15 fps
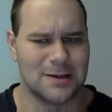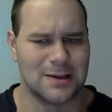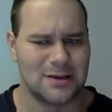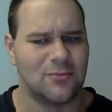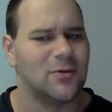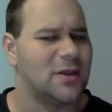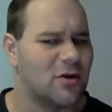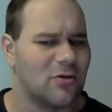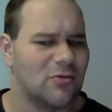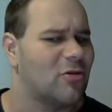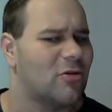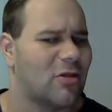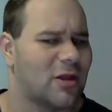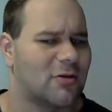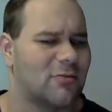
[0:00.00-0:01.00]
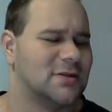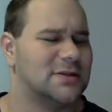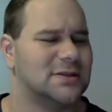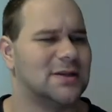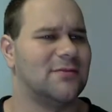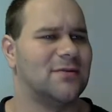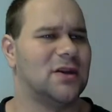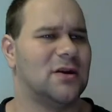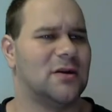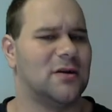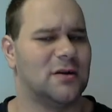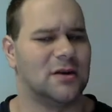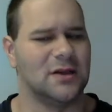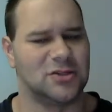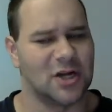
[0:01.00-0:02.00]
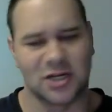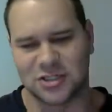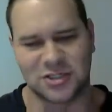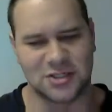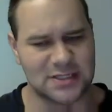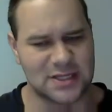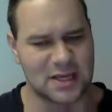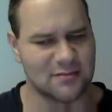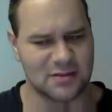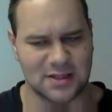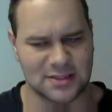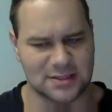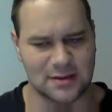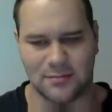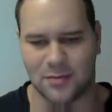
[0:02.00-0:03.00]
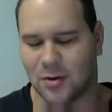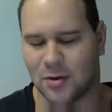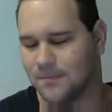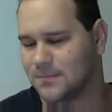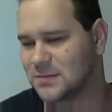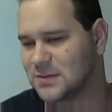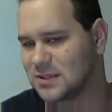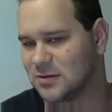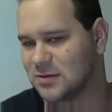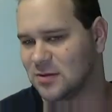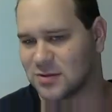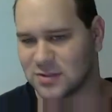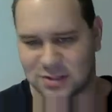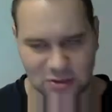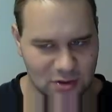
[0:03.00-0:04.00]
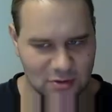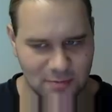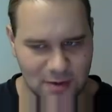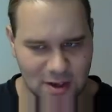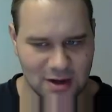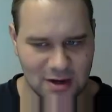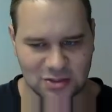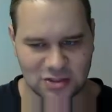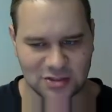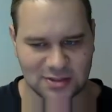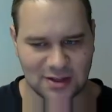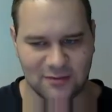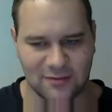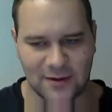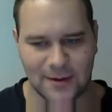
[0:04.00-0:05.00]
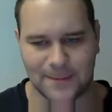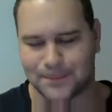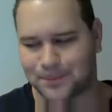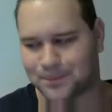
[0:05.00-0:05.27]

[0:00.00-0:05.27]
you really don't look like a 170. And Josh Neer's kind of in that same boat. So those two could make an interesting fight.